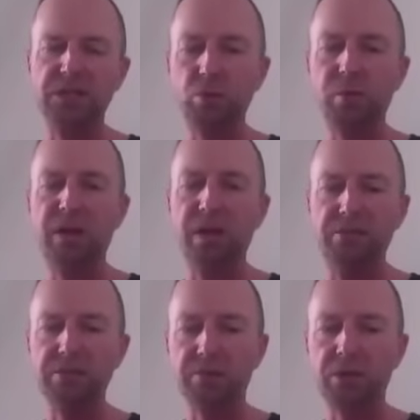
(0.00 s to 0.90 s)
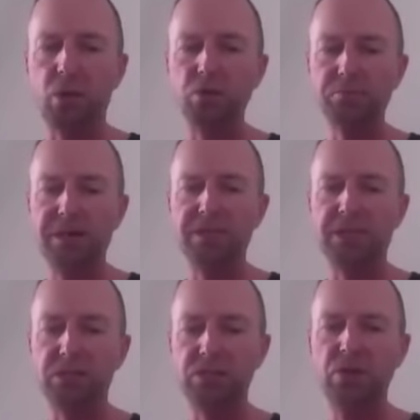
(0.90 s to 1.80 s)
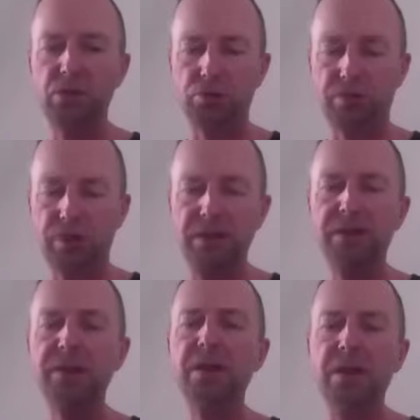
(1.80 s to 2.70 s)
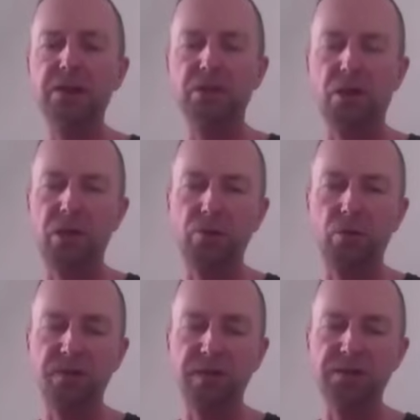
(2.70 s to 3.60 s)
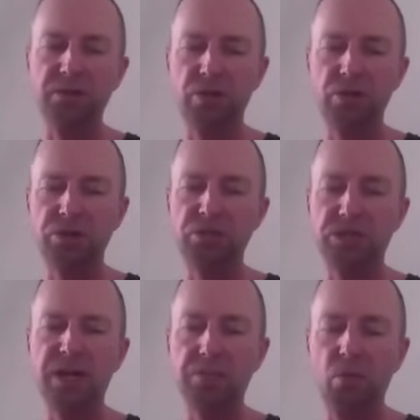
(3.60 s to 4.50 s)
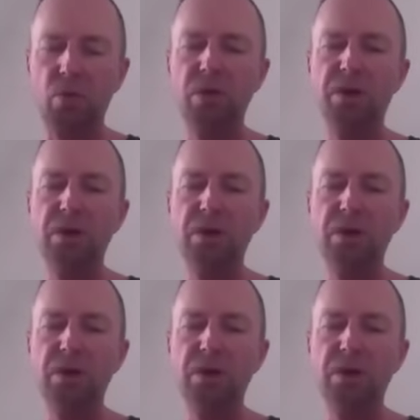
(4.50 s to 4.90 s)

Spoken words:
She went in for some cosmetic surgery and died on the surgeon's table.